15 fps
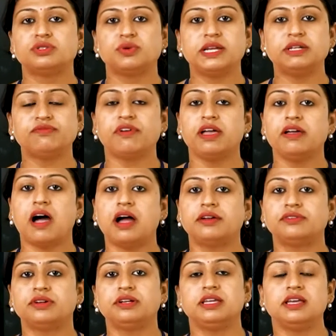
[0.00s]

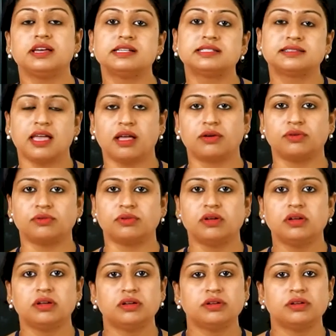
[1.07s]
2500 years ago.